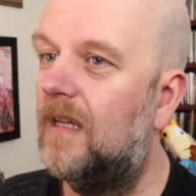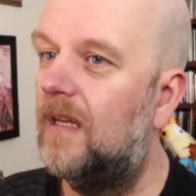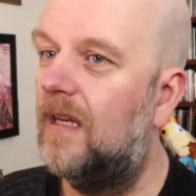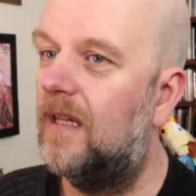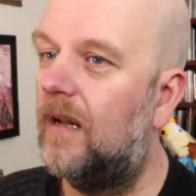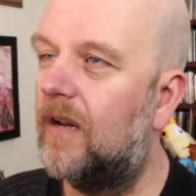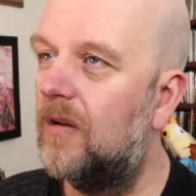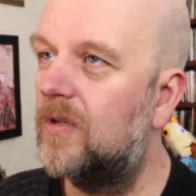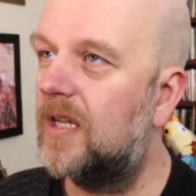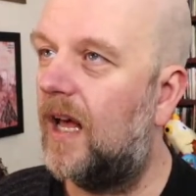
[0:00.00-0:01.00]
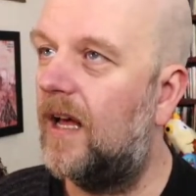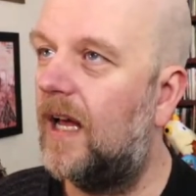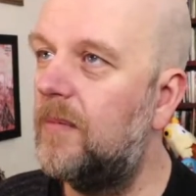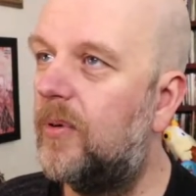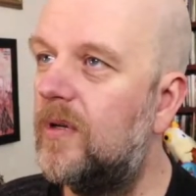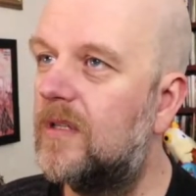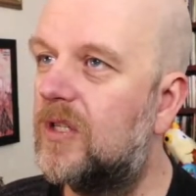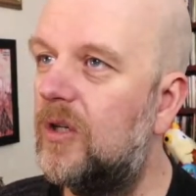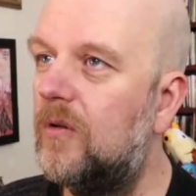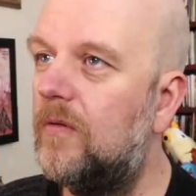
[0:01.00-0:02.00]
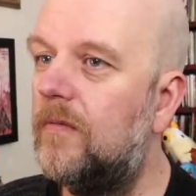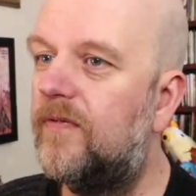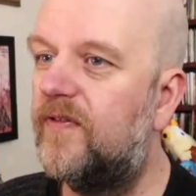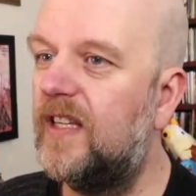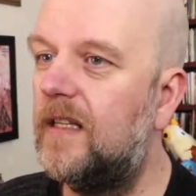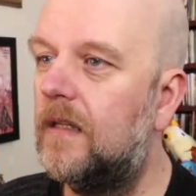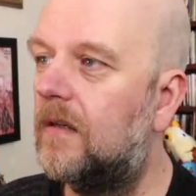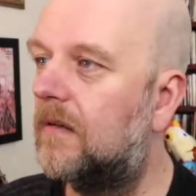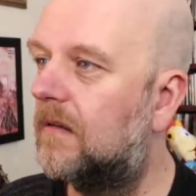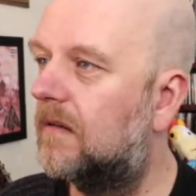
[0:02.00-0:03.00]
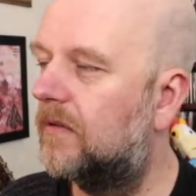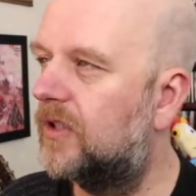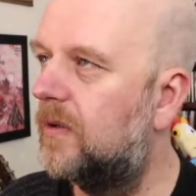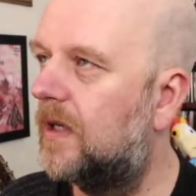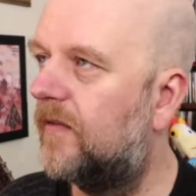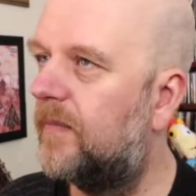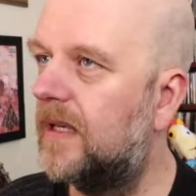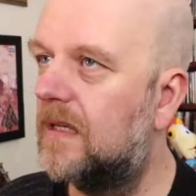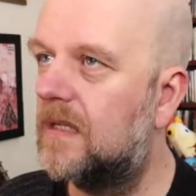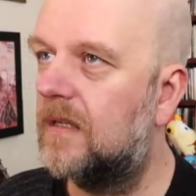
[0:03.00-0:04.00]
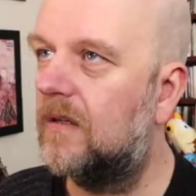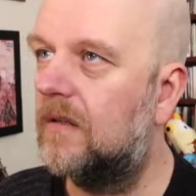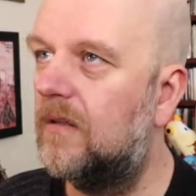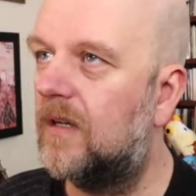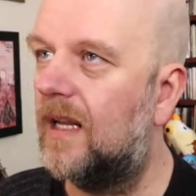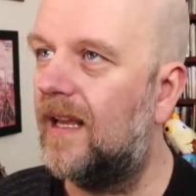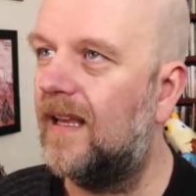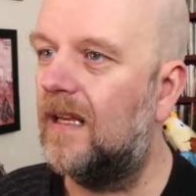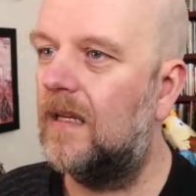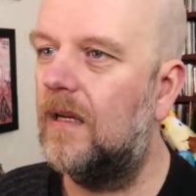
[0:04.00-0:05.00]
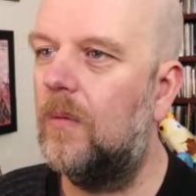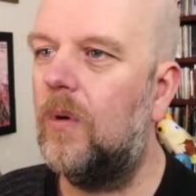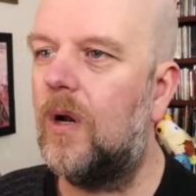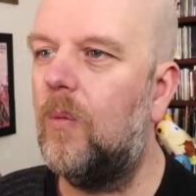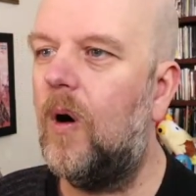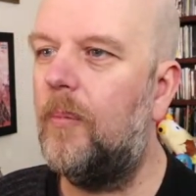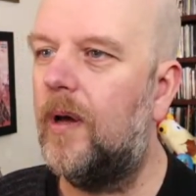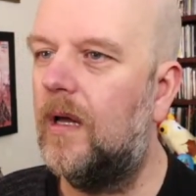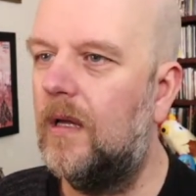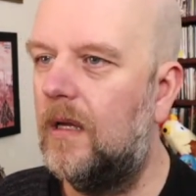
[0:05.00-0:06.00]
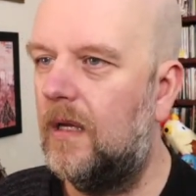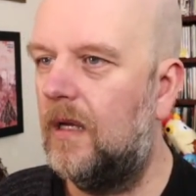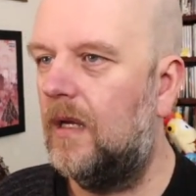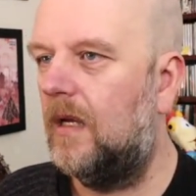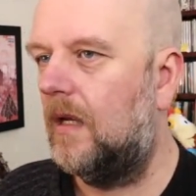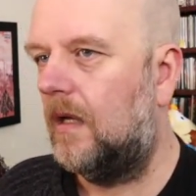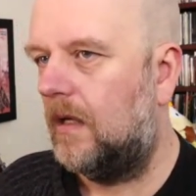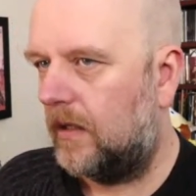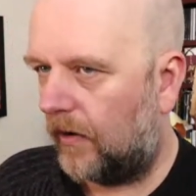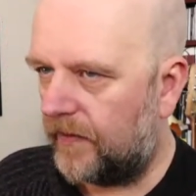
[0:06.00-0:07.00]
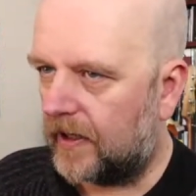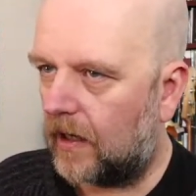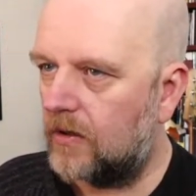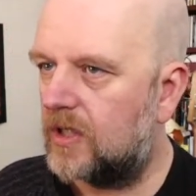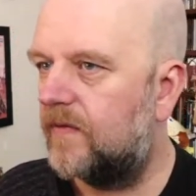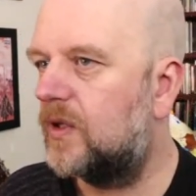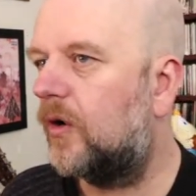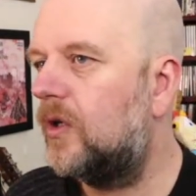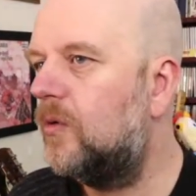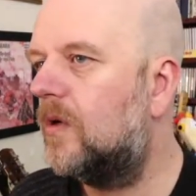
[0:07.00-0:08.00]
Like, it was 8.2 feet long, 2.5 metres long. Look at that. What a whopper. Off the coast of Toyooka